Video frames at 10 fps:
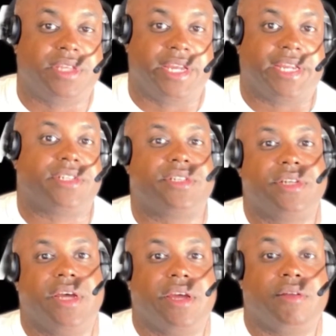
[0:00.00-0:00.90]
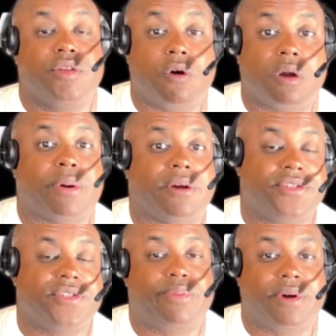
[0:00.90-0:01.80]
things: your
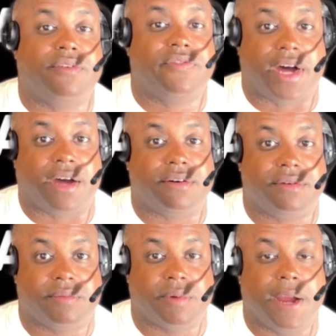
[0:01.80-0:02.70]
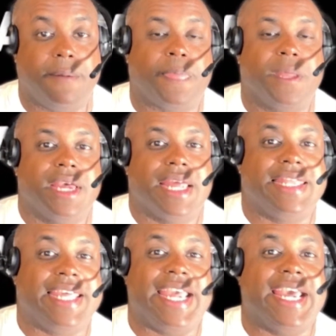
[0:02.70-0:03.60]
personal profile, right? And
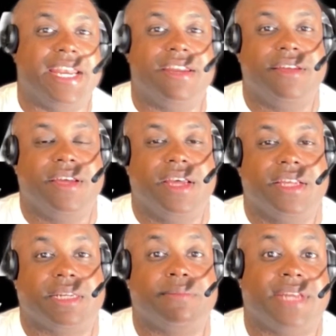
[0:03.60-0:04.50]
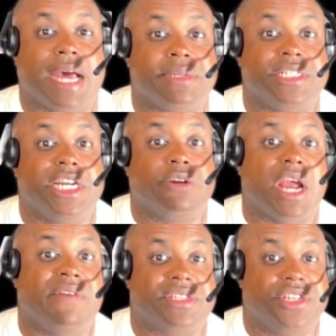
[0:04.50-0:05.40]
then sometimes a
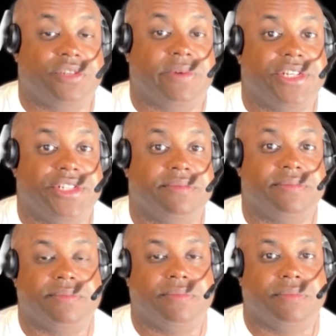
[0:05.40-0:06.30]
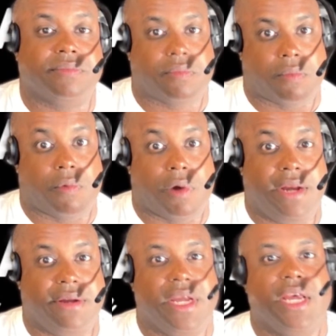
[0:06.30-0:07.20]
geographic situation,
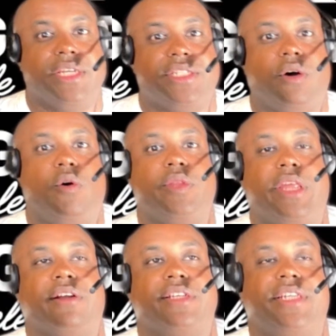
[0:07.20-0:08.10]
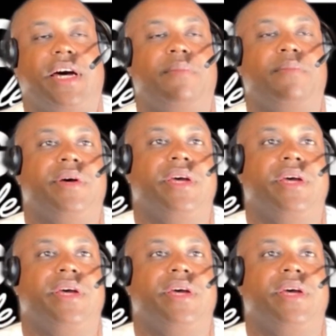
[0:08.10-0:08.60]
right? So there are some